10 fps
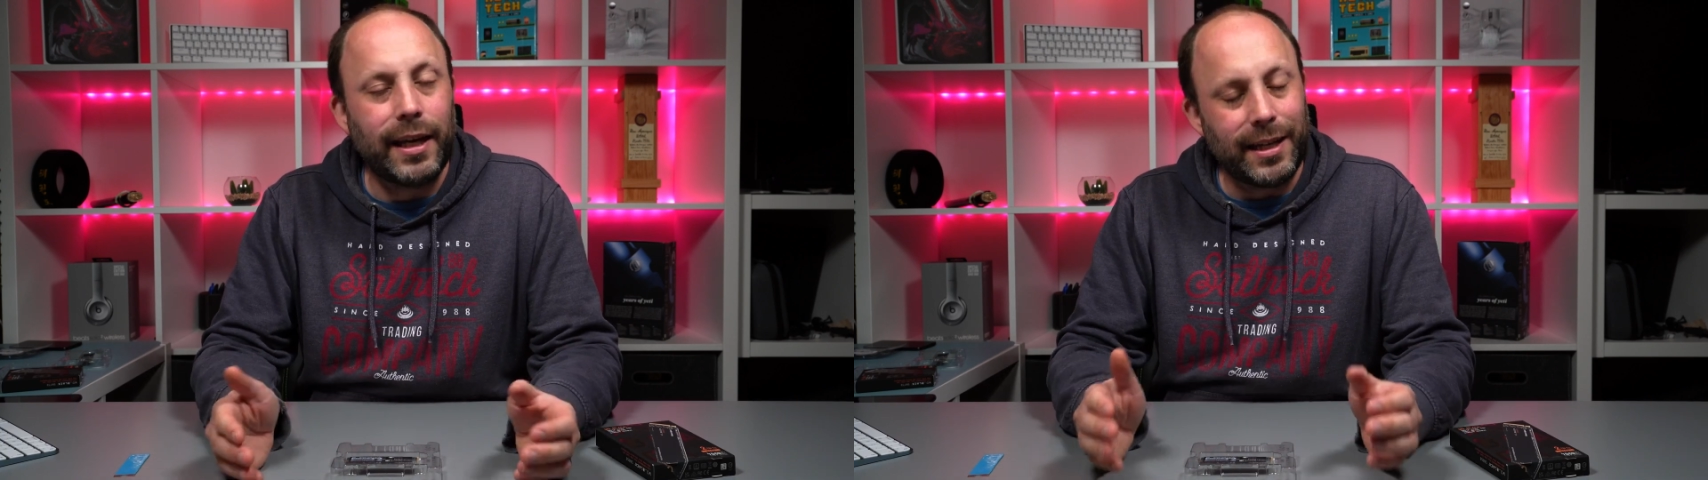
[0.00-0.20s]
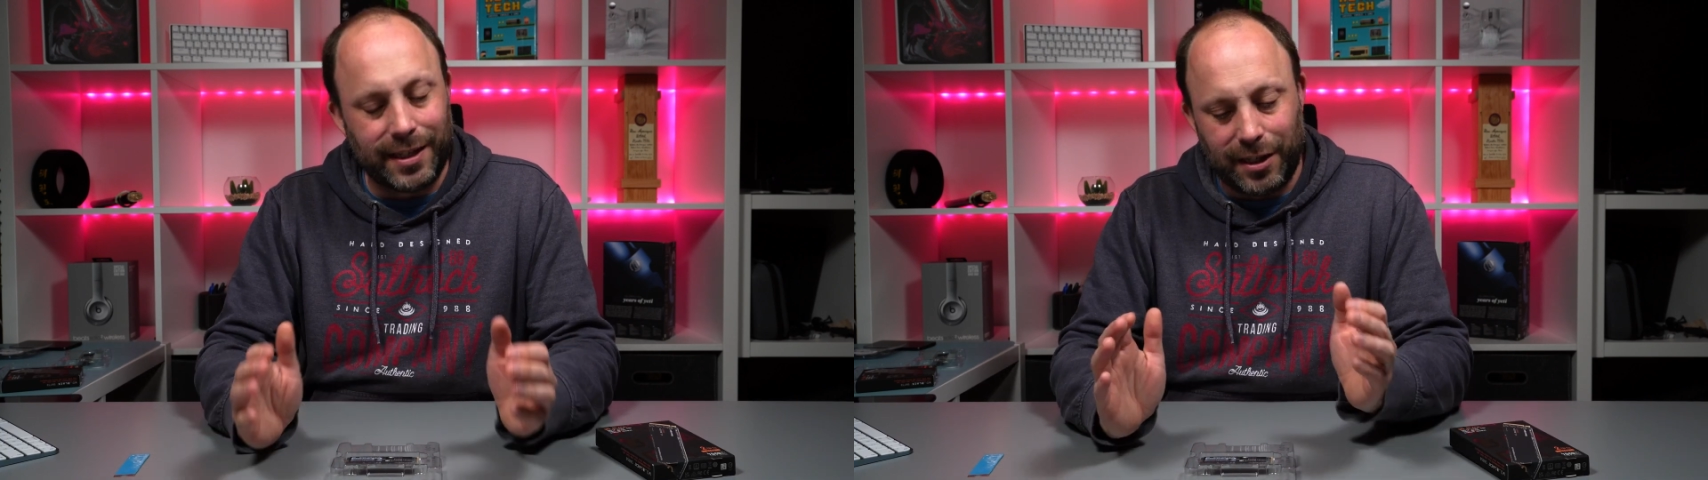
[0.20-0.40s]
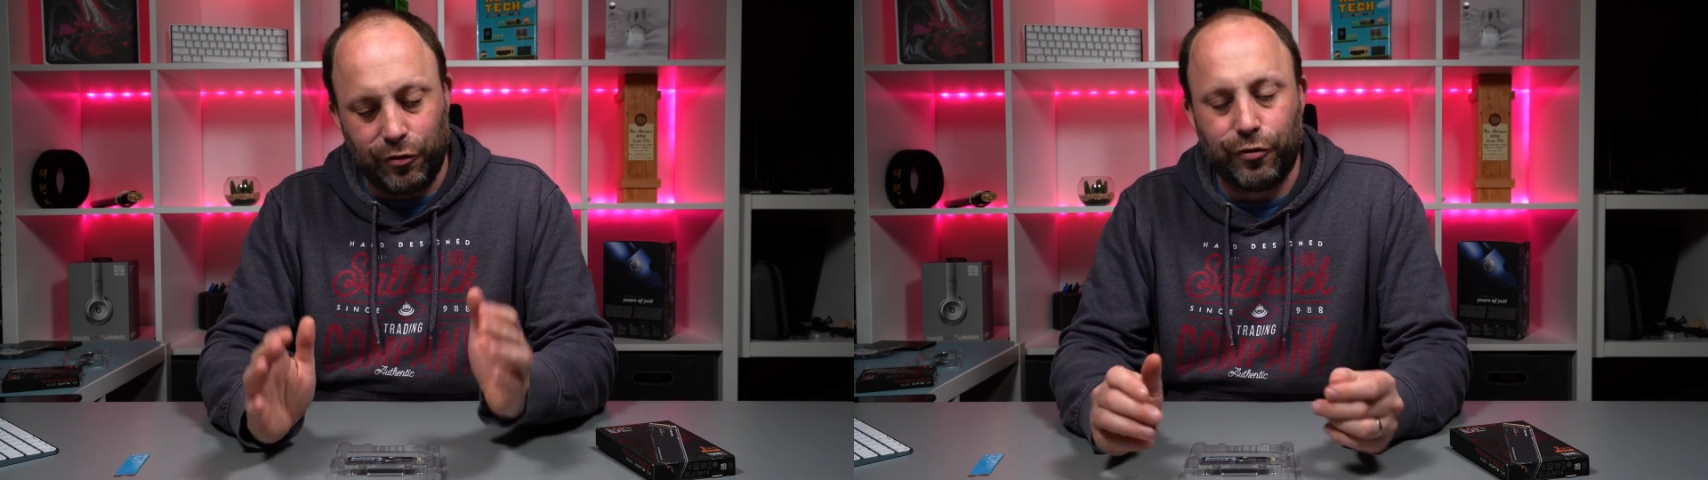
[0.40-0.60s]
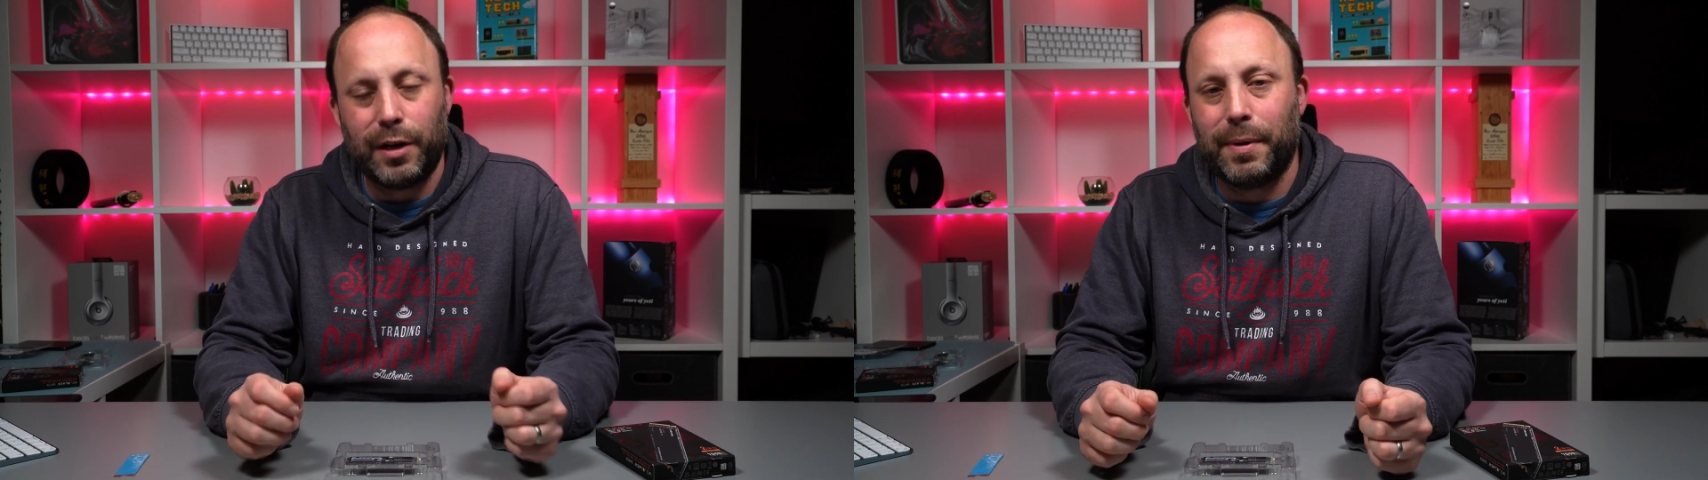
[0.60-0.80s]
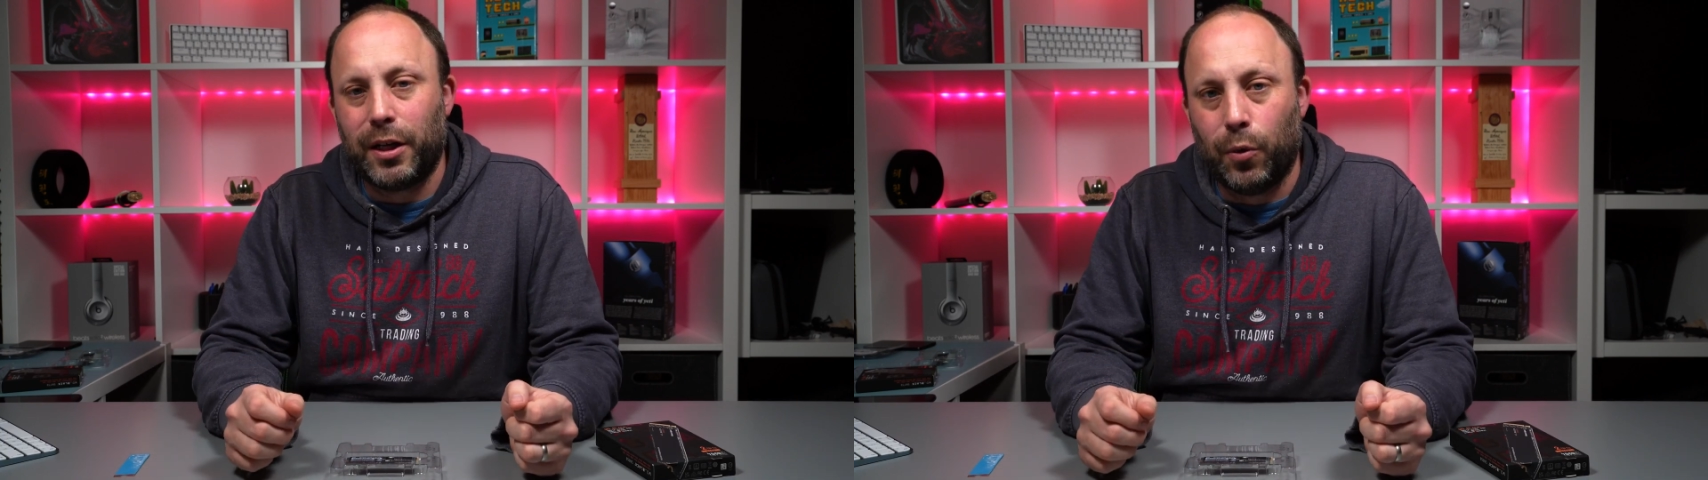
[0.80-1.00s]
It is
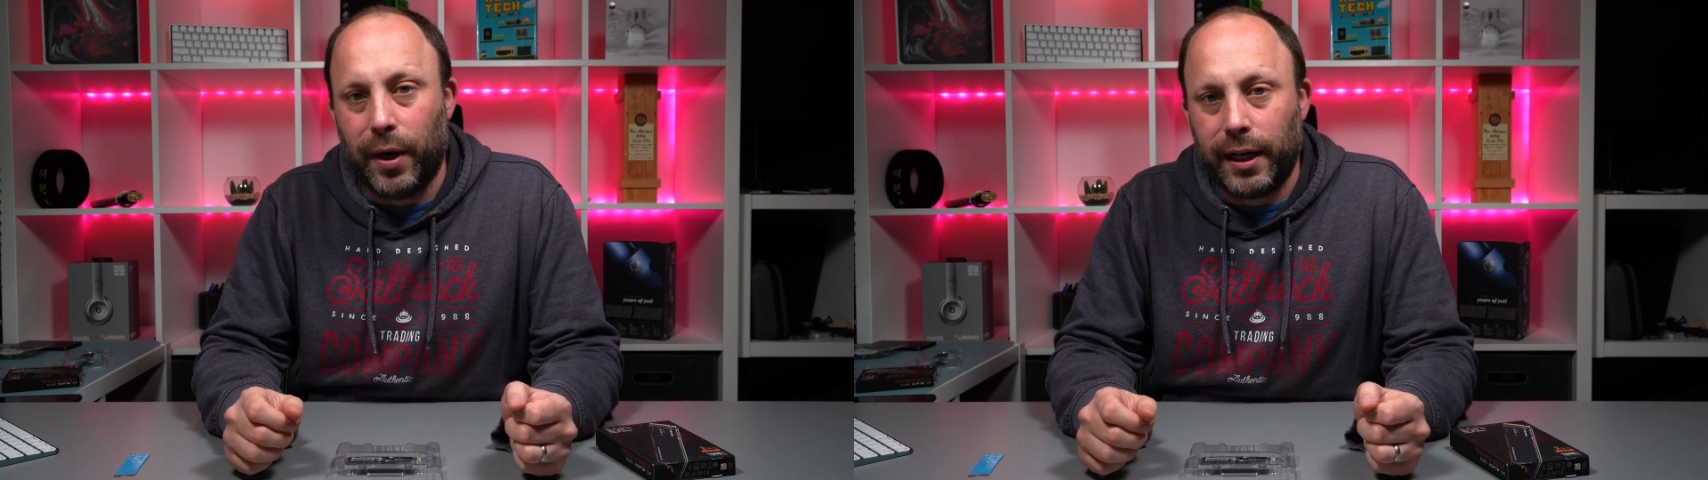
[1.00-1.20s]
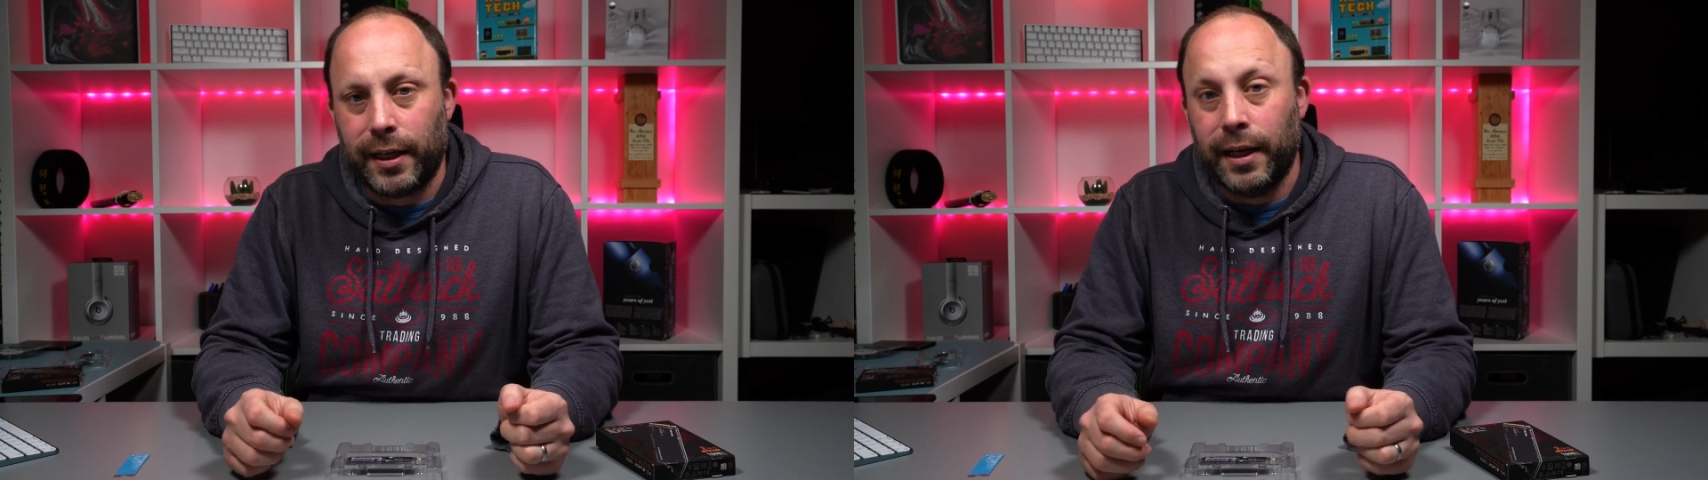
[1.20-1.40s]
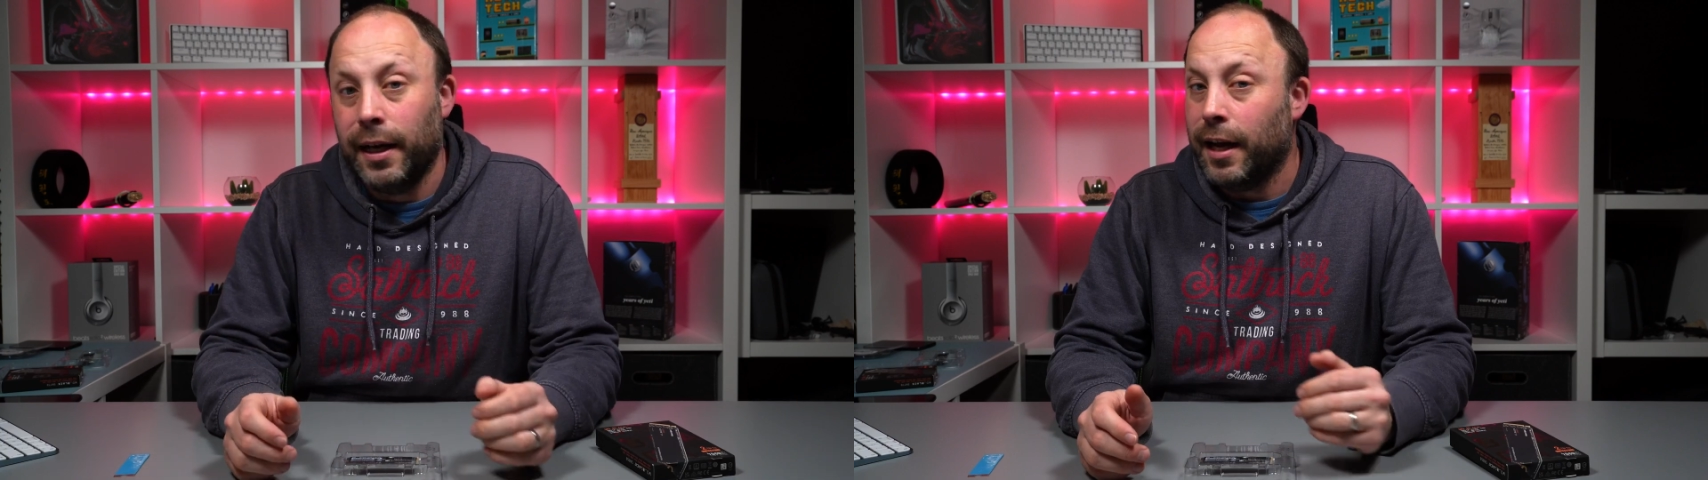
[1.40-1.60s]
incredibly quick